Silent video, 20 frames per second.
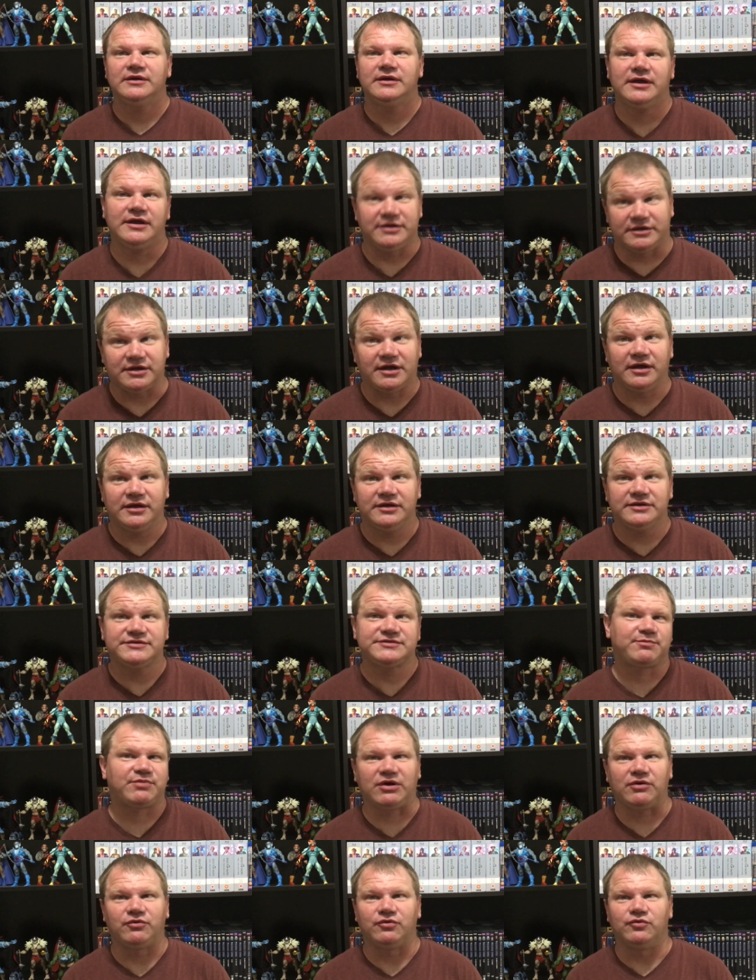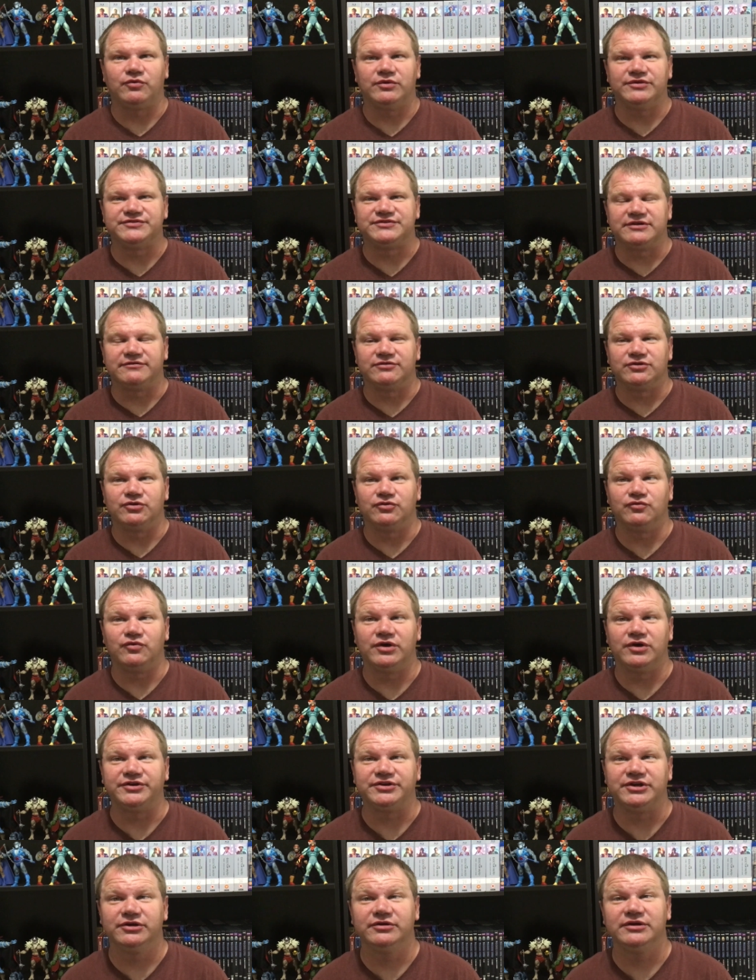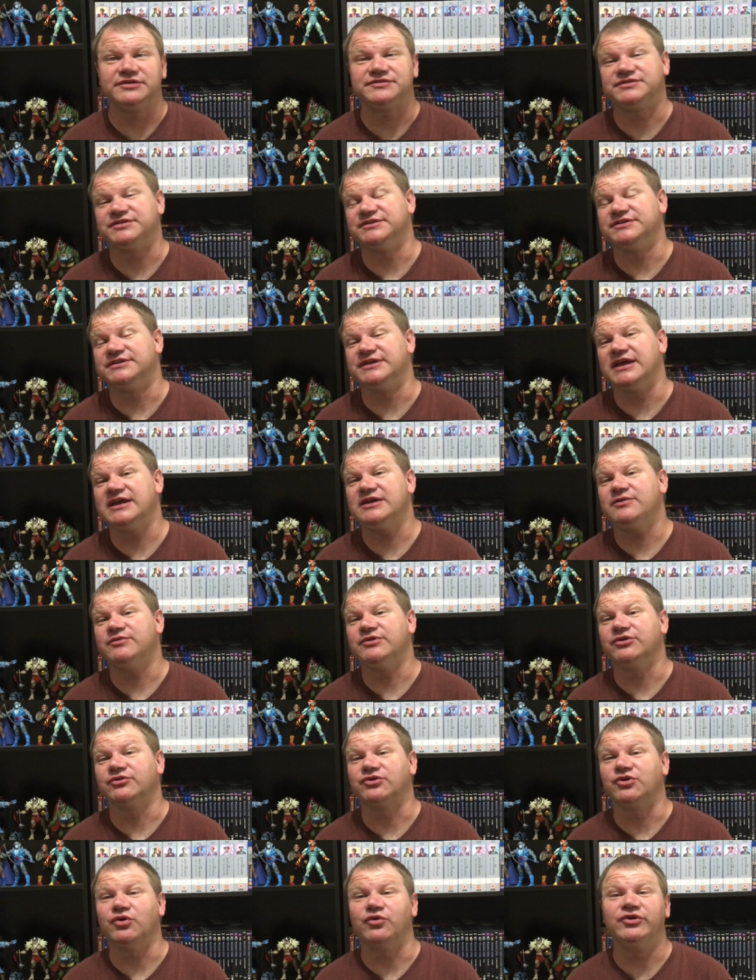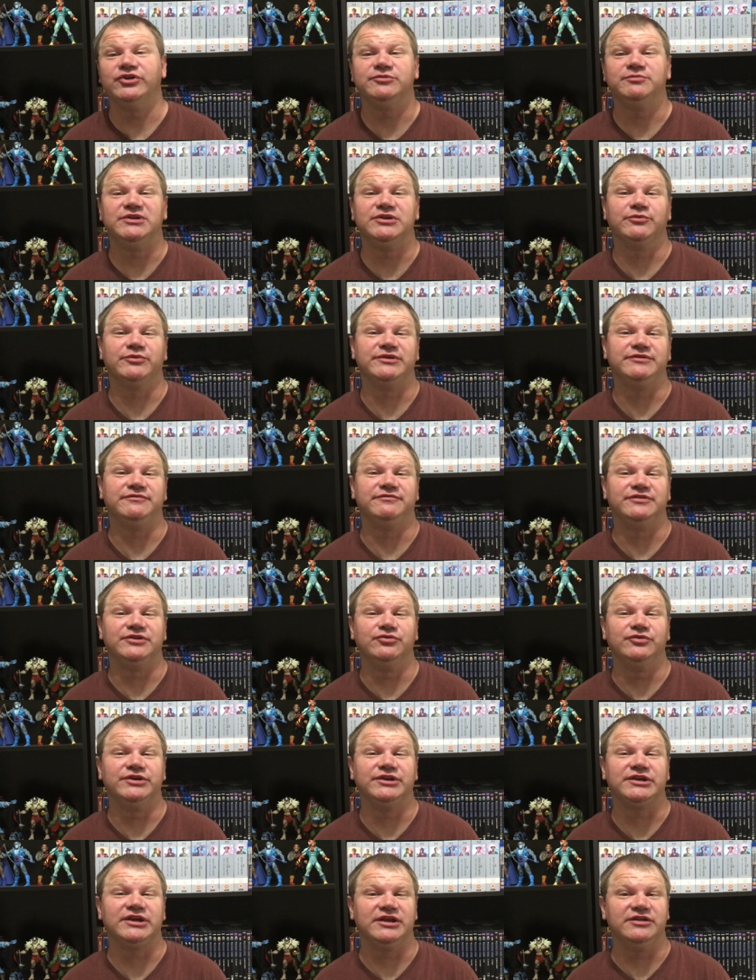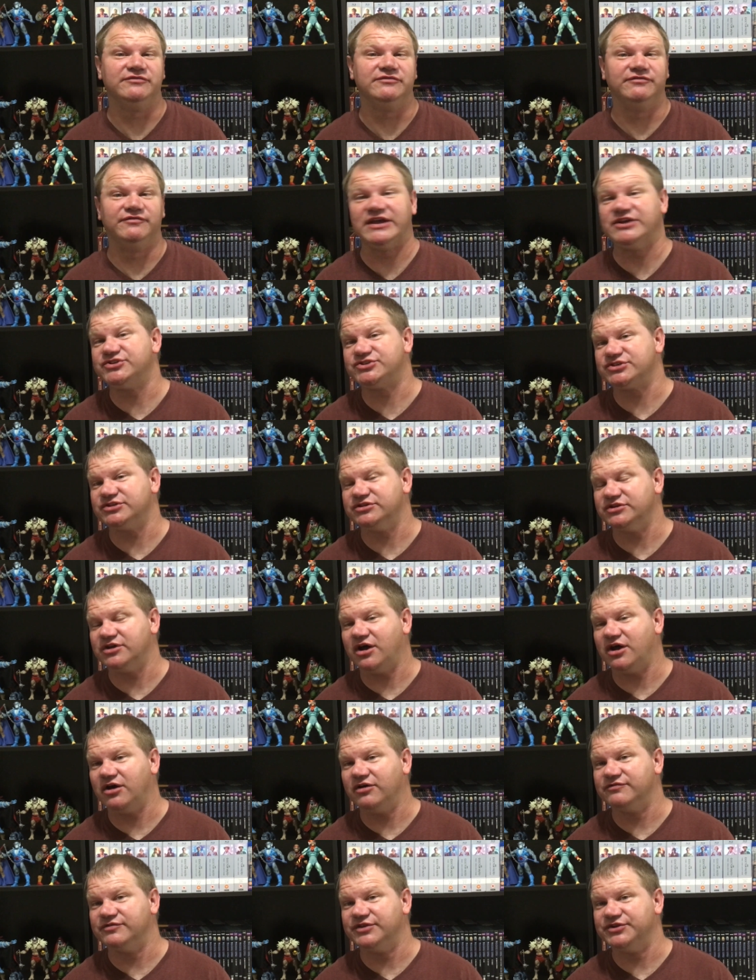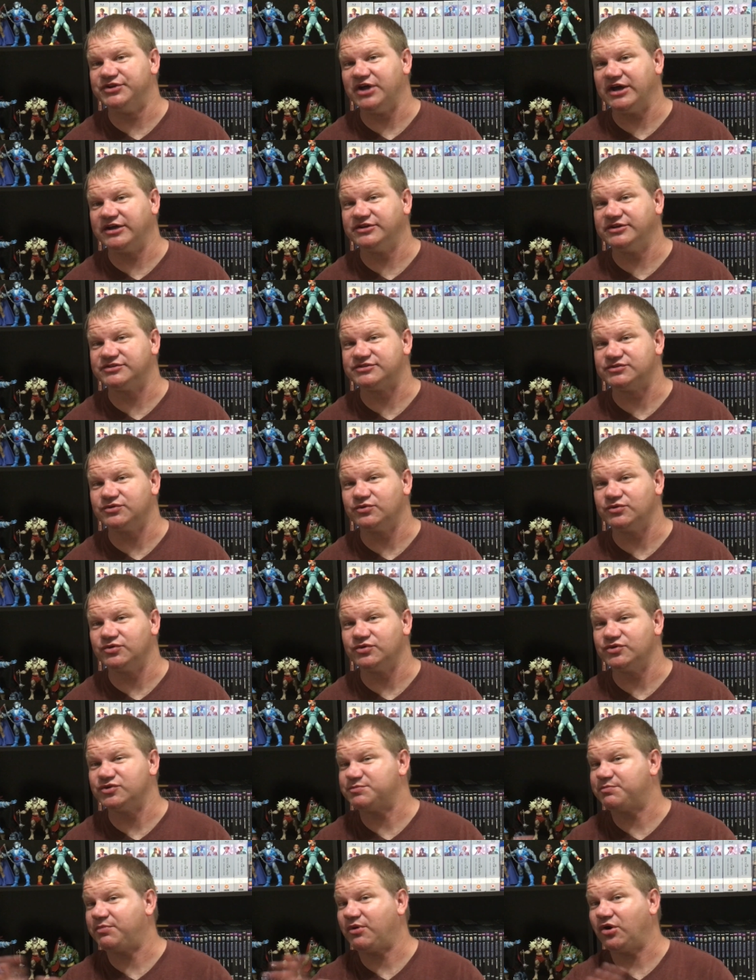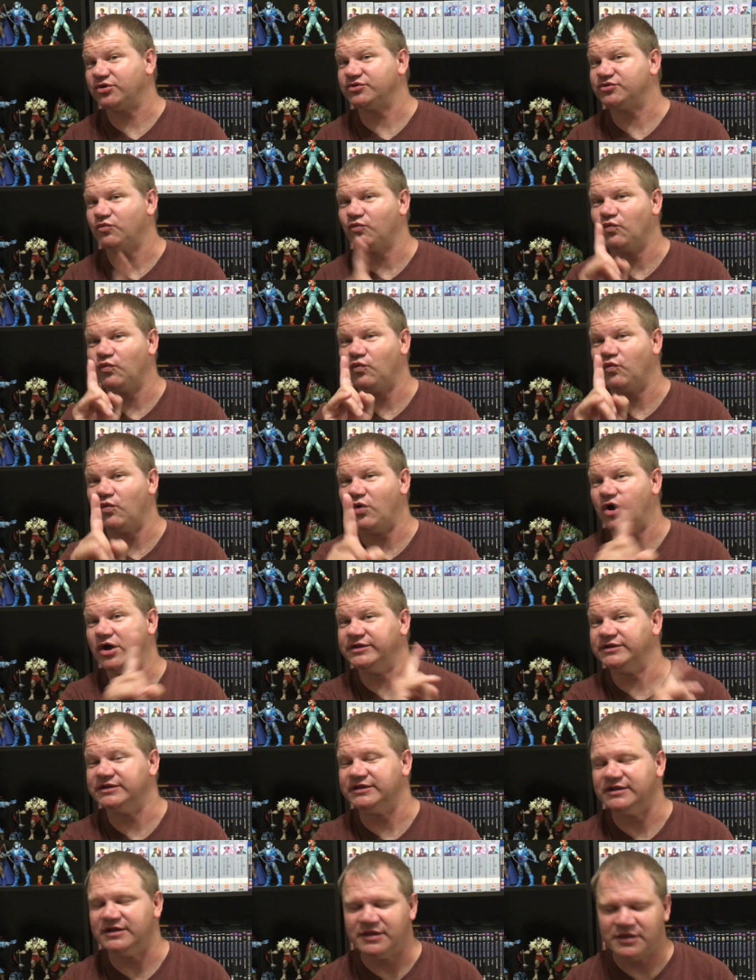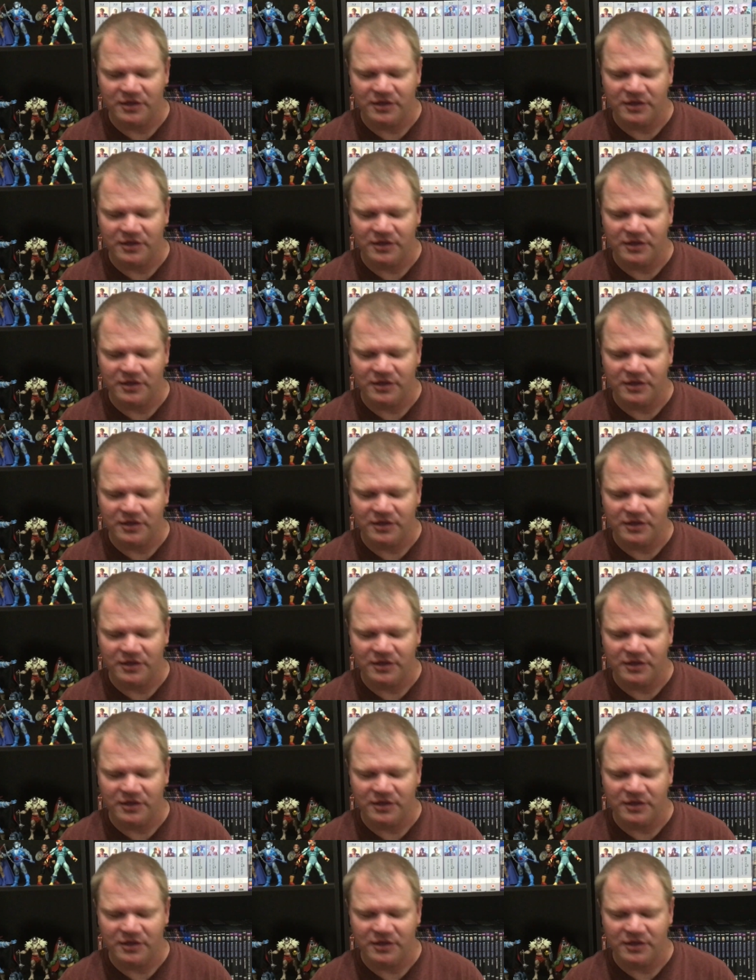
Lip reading: Hey guys, Prowl1701 here, and today we are going to be reviewing Invasion of the Dinosaurs, Part 1.